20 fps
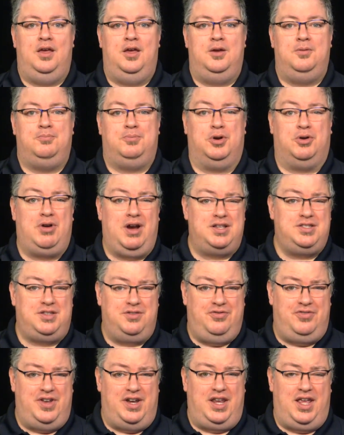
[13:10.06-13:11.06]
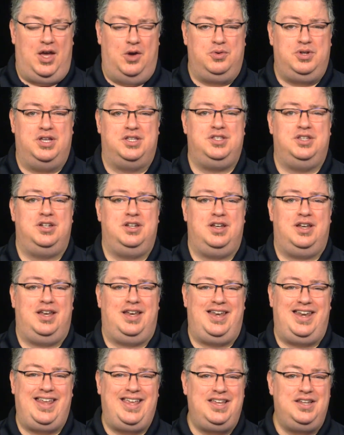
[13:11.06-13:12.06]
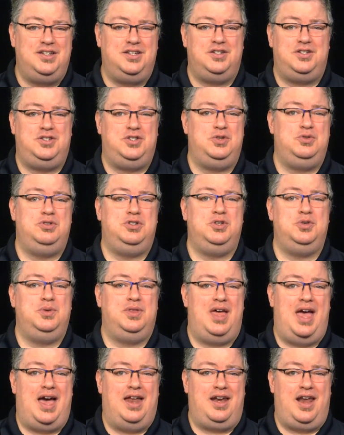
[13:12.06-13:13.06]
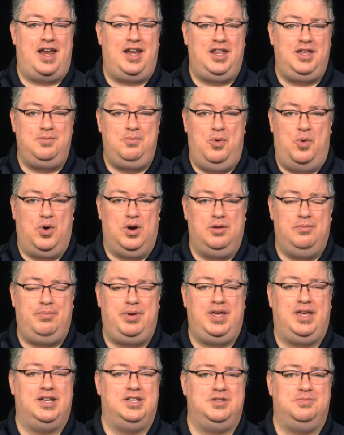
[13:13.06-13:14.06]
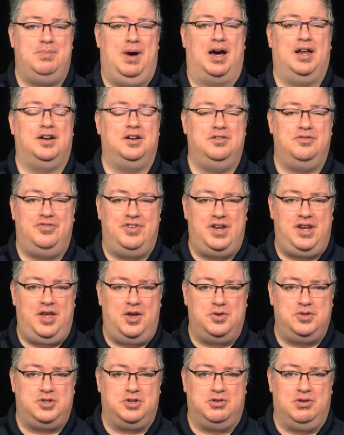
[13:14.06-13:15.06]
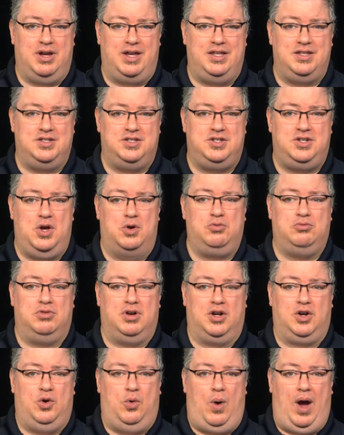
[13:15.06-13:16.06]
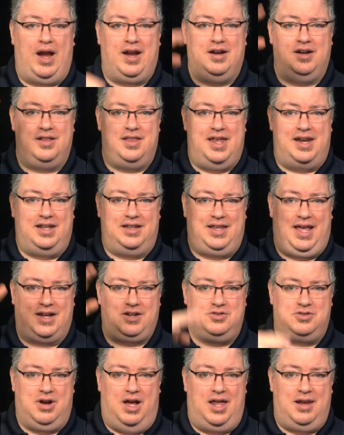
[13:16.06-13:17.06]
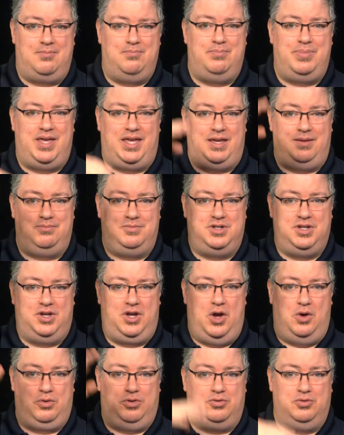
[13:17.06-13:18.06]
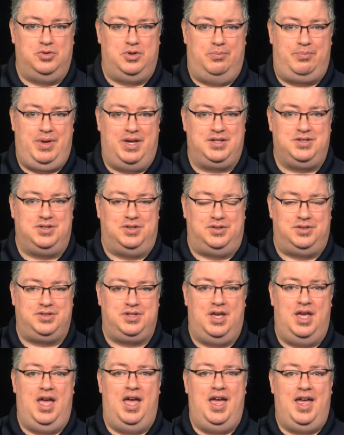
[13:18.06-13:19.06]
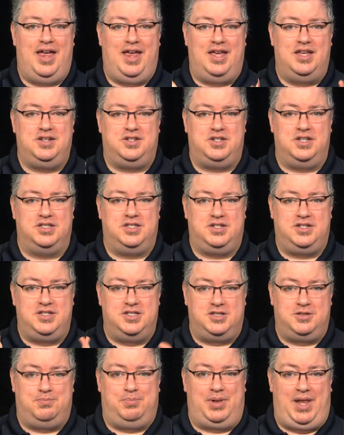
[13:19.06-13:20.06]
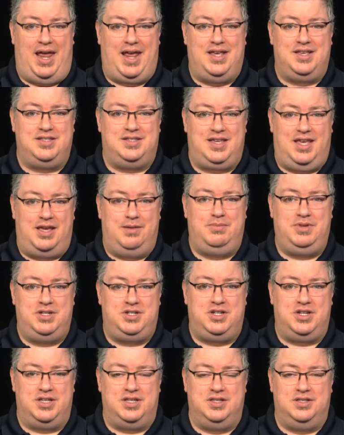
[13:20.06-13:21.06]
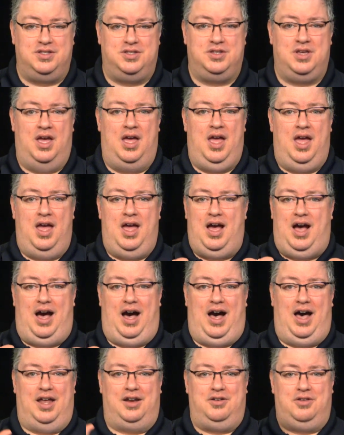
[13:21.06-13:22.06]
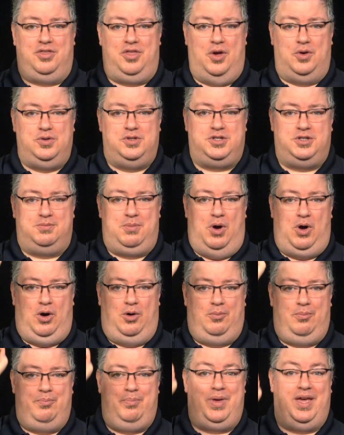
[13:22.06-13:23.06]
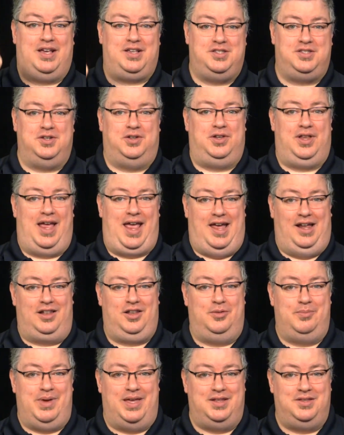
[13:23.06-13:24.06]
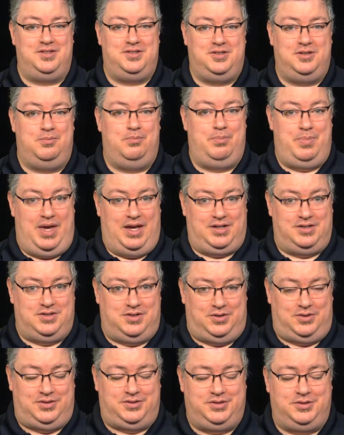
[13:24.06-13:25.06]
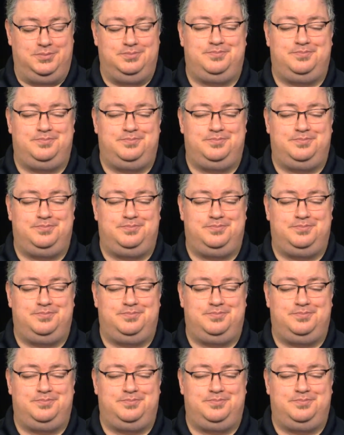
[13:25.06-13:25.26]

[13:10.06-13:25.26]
Progressive video doesn't need to do that anymore because modern video screens don't require that electron beam to go through the pixels. It just displays images on those small pixel elements, pixels,